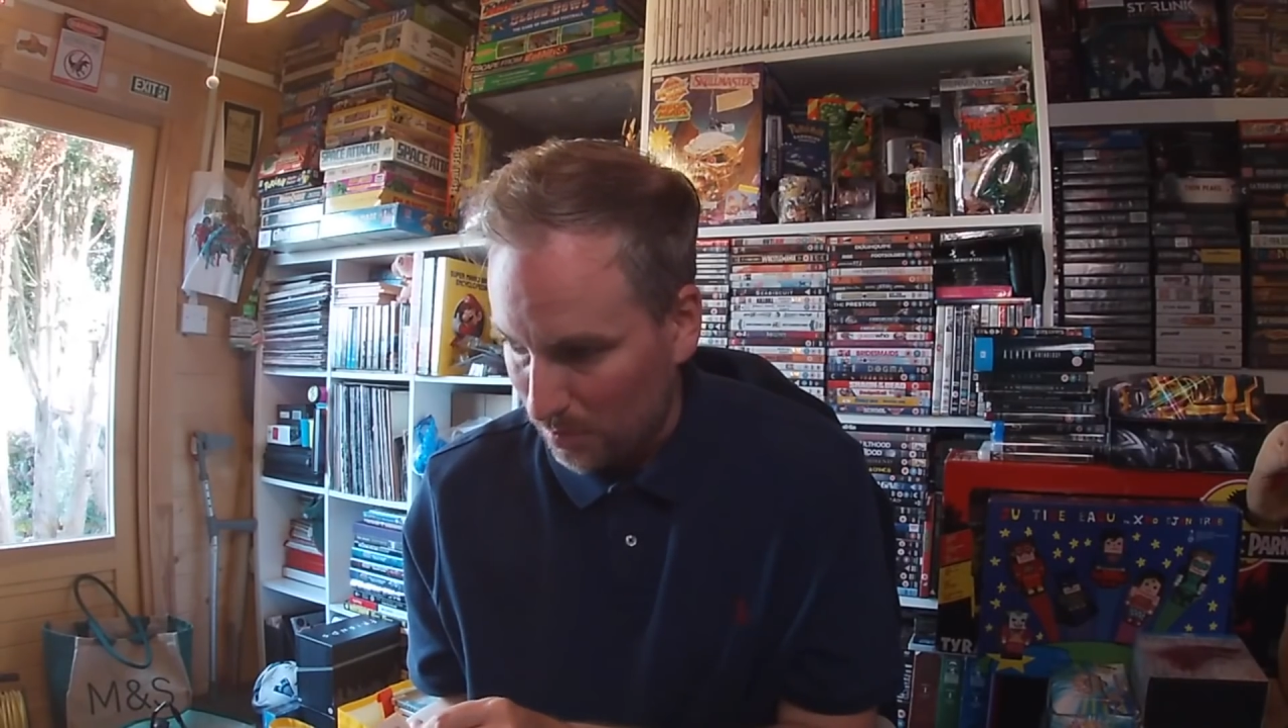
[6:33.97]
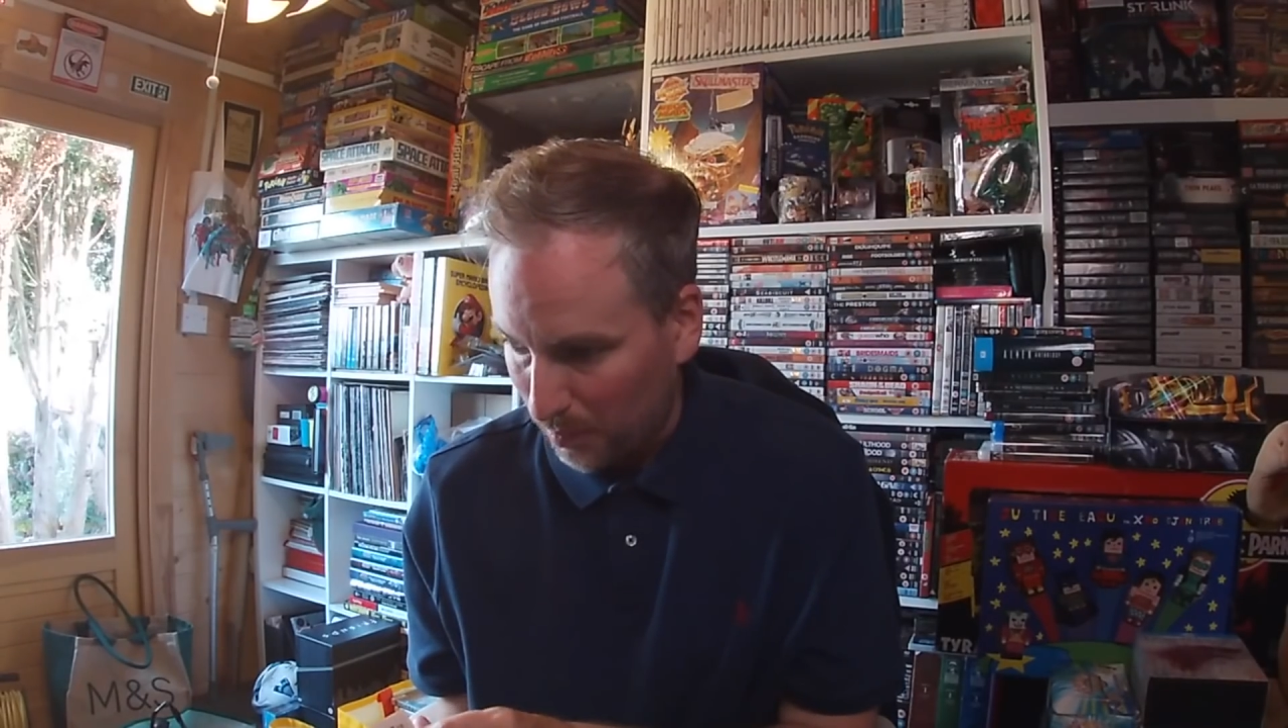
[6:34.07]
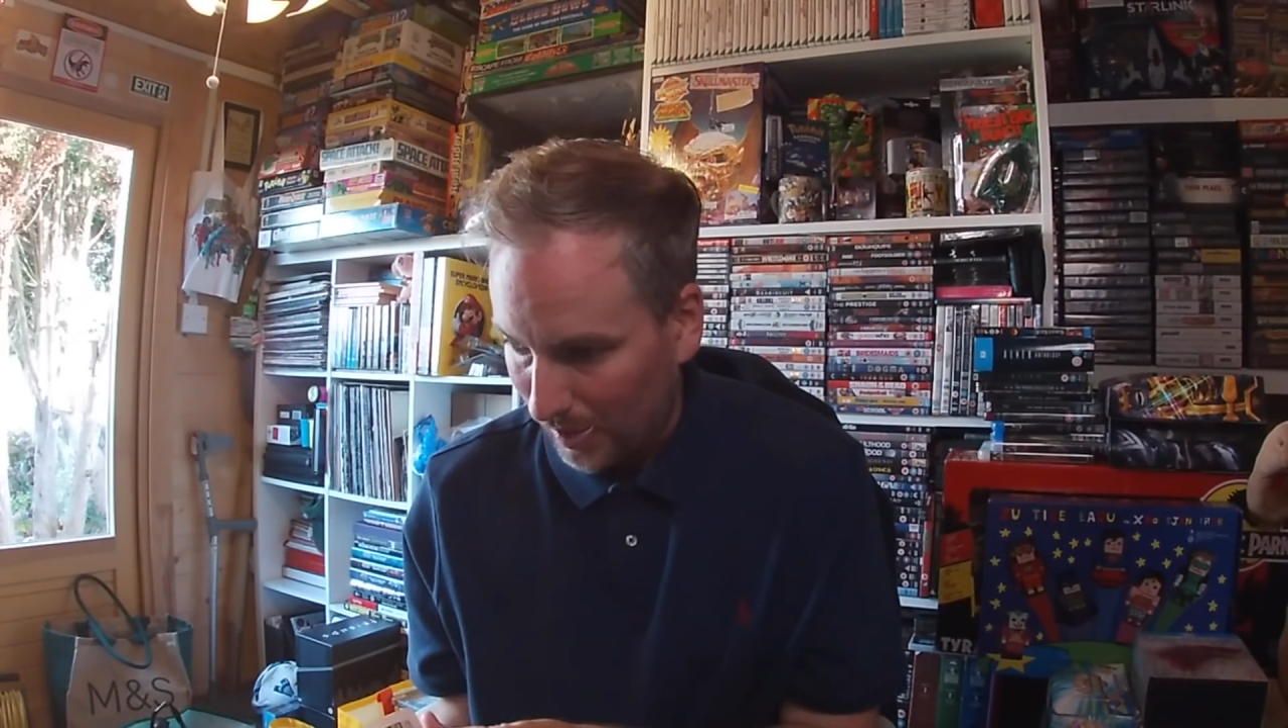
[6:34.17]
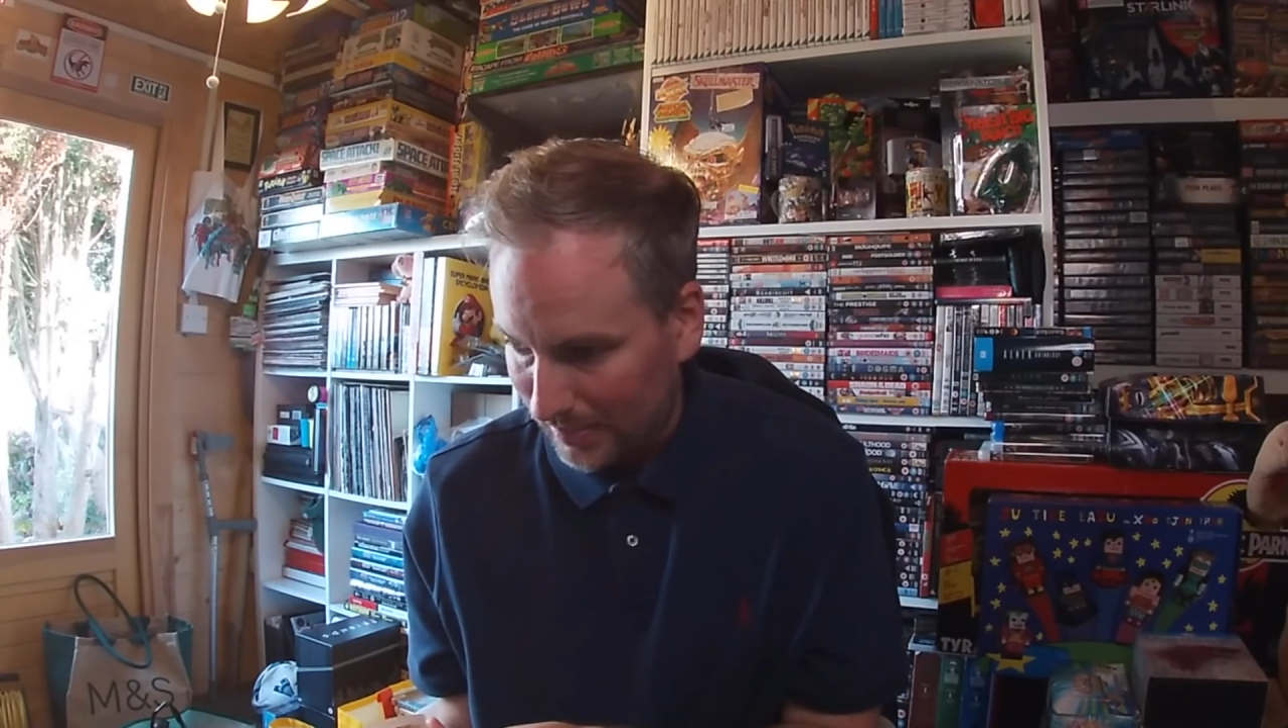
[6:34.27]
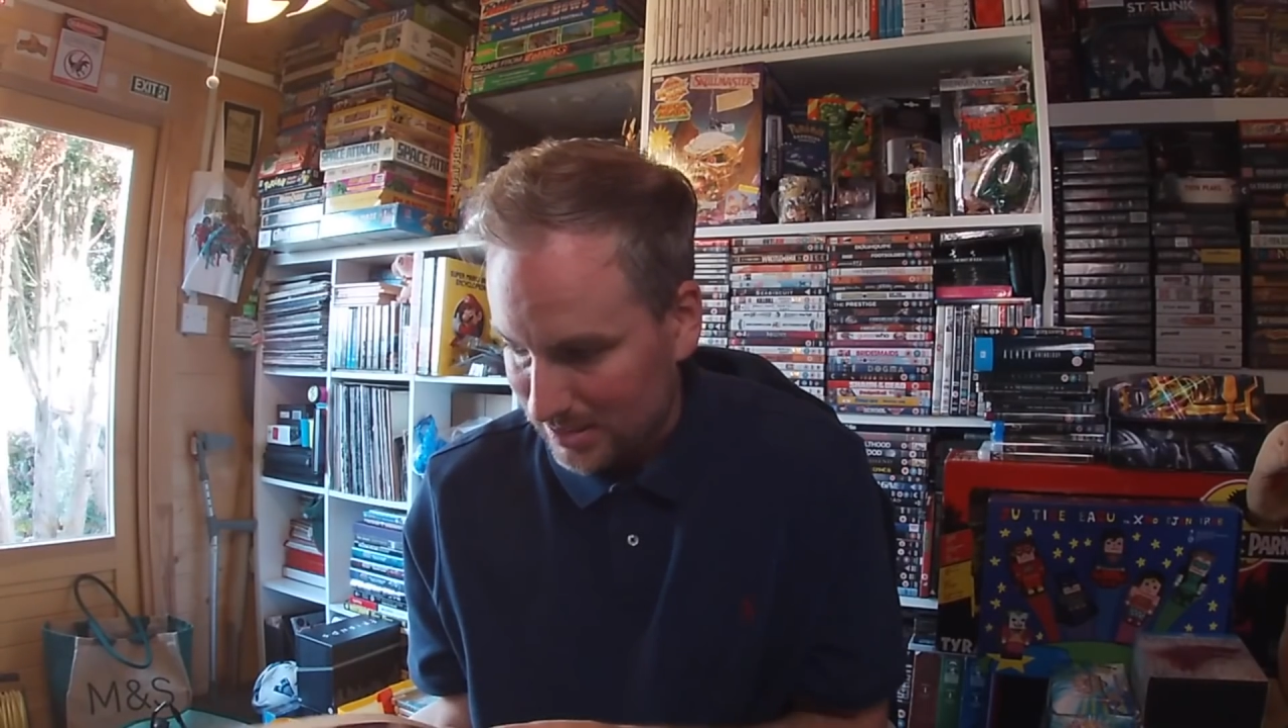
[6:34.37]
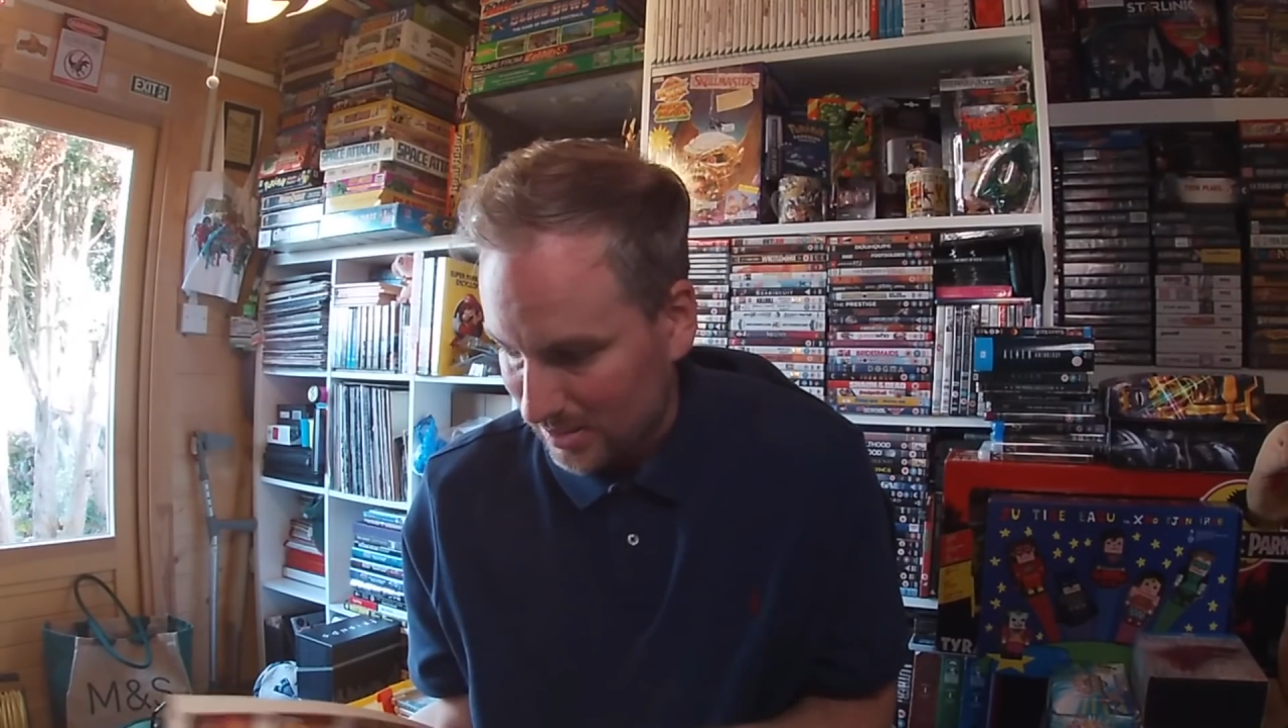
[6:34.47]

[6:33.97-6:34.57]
could buy this